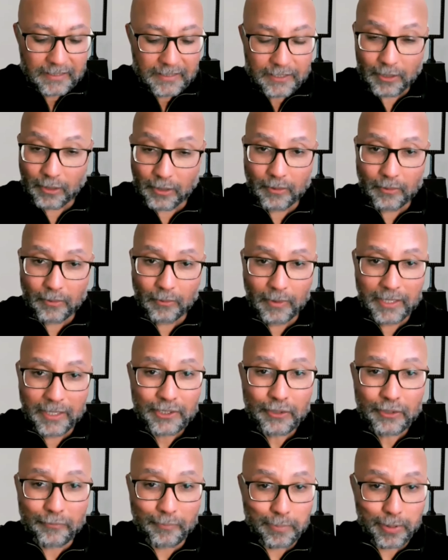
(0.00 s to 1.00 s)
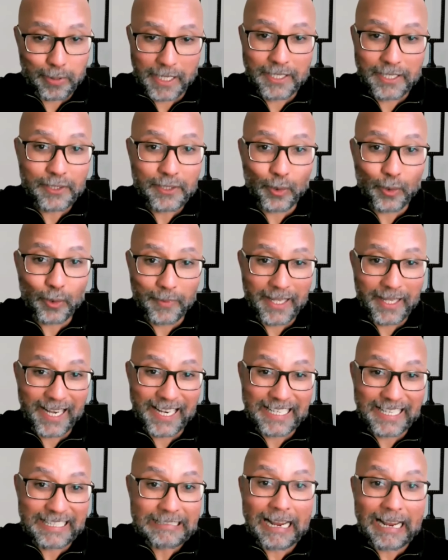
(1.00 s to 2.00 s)
So once you brainstorm that
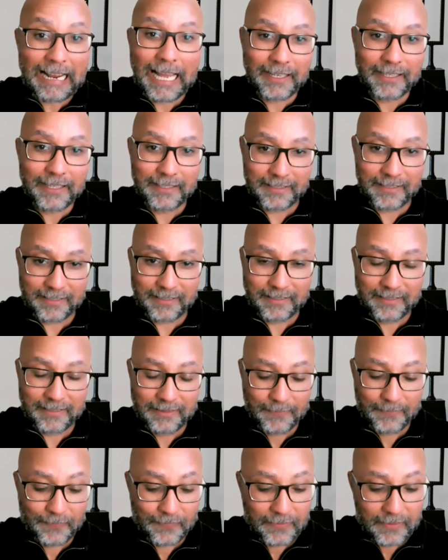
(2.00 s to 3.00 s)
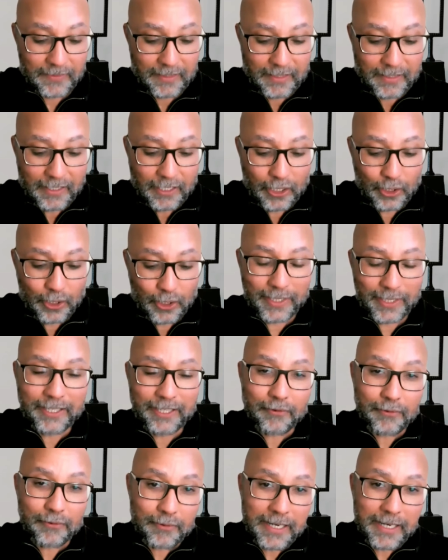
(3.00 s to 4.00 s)
entire list, you
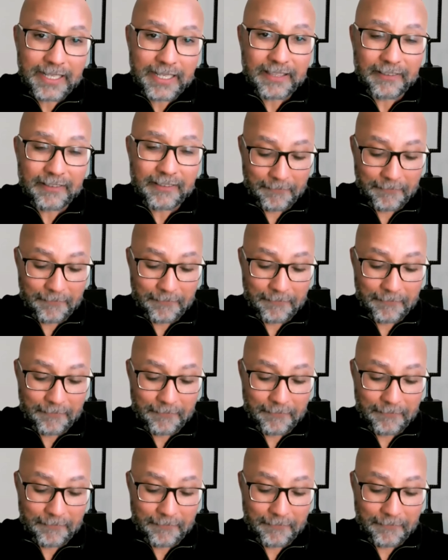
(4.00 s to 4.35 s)
then rate the